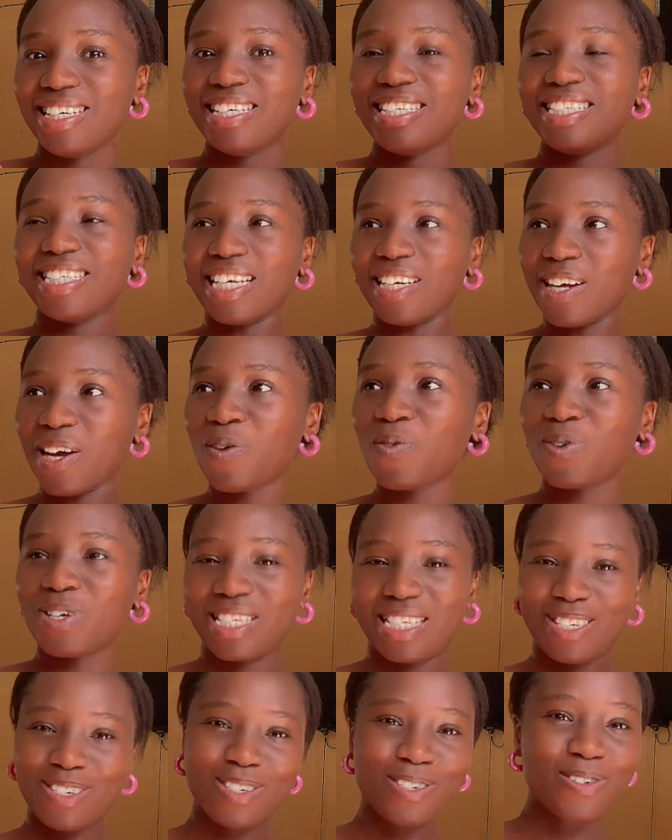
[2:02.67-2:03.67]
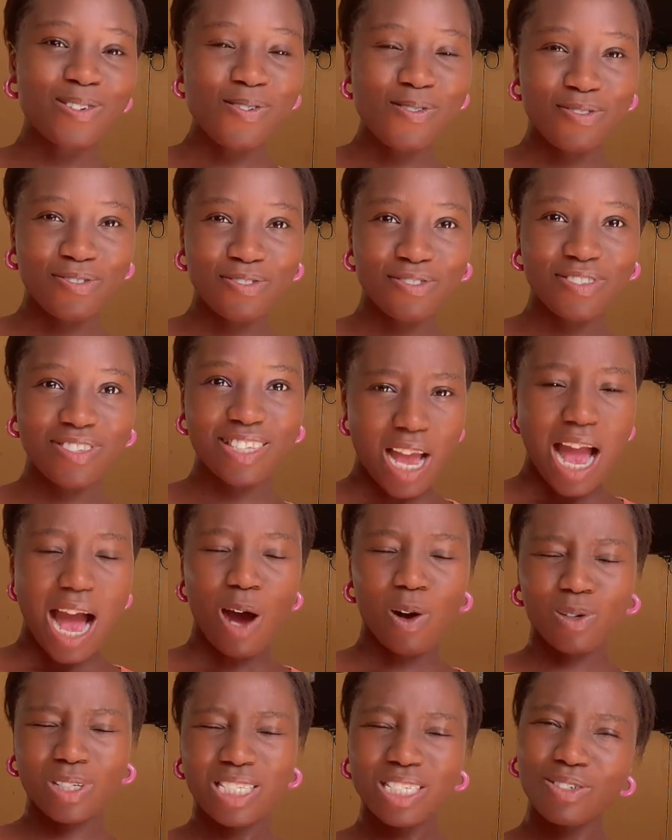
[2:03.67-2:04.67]
January was still soft. I
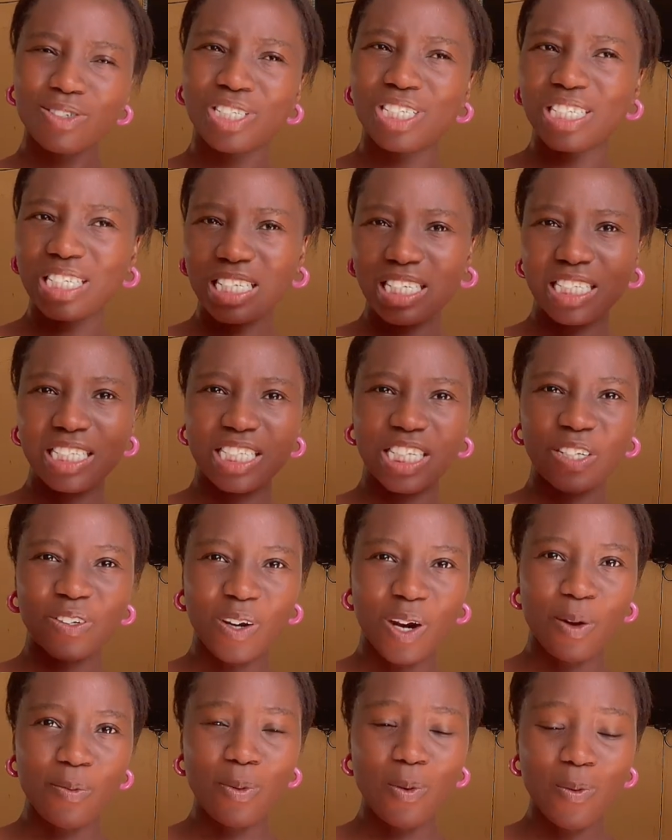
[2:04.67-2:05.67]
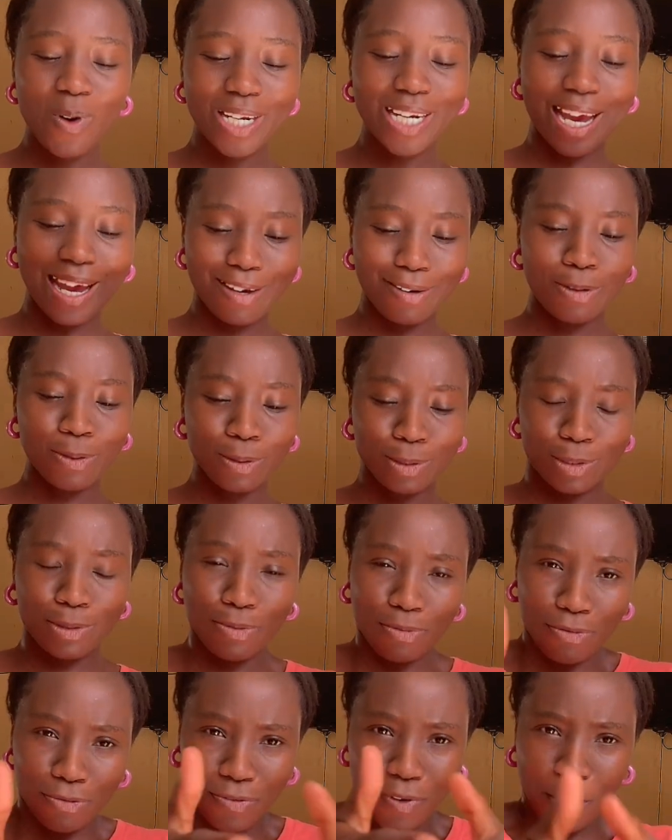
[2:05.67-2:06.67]
was still chilling in January, but when I got to
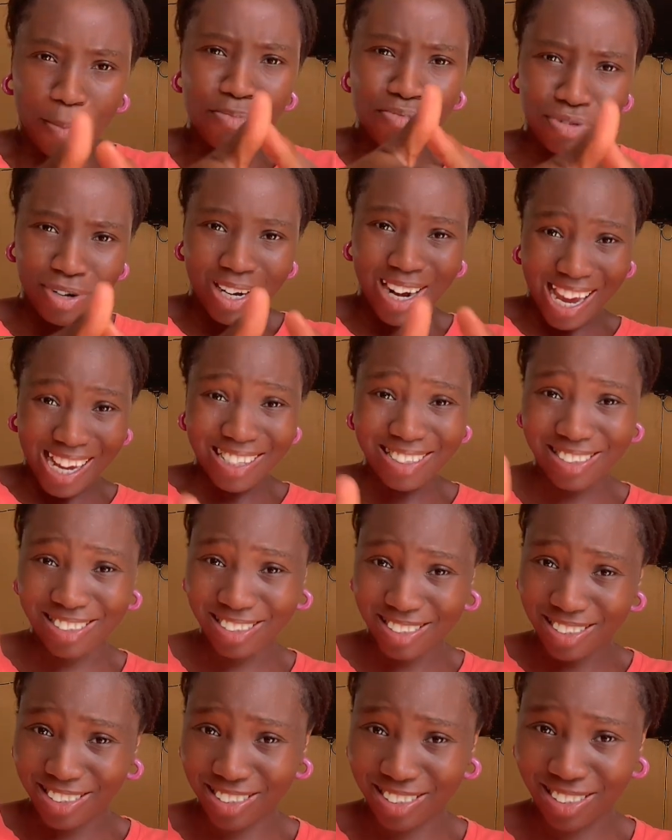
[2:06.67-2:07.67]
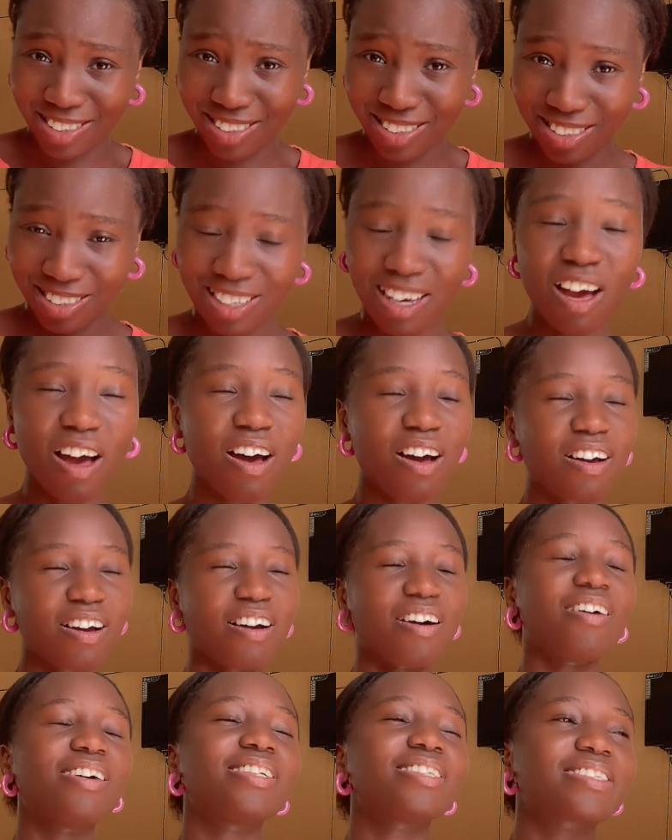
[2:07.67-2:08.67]
February like this, oh
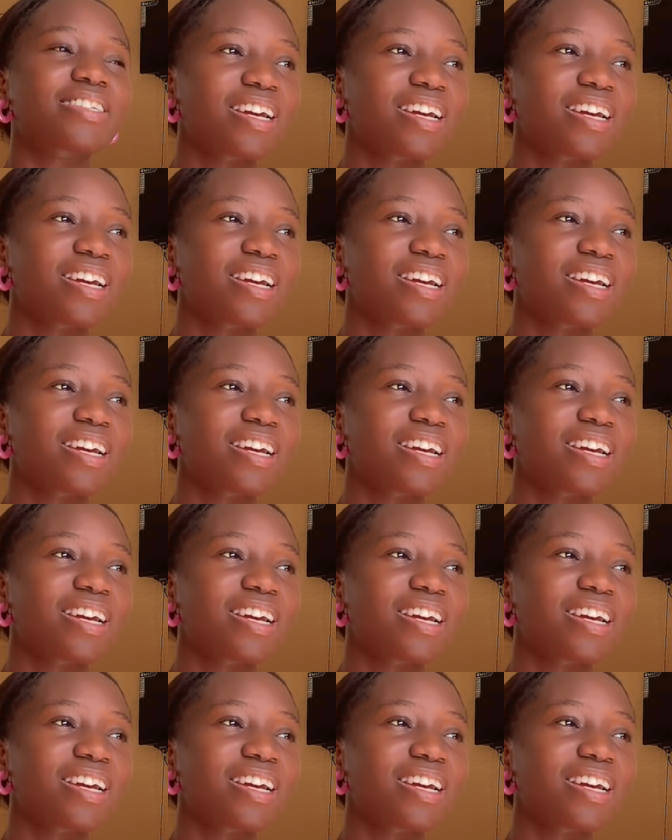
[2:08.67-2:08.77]
god.